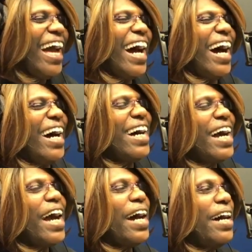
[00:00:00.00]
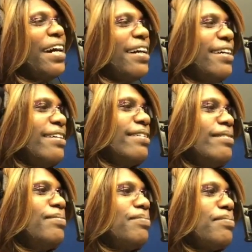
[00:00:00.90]
And I'm trying to sing the lead.
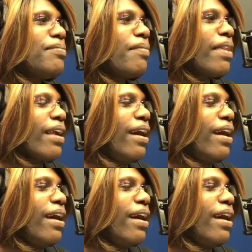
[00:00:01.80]
That's all I know.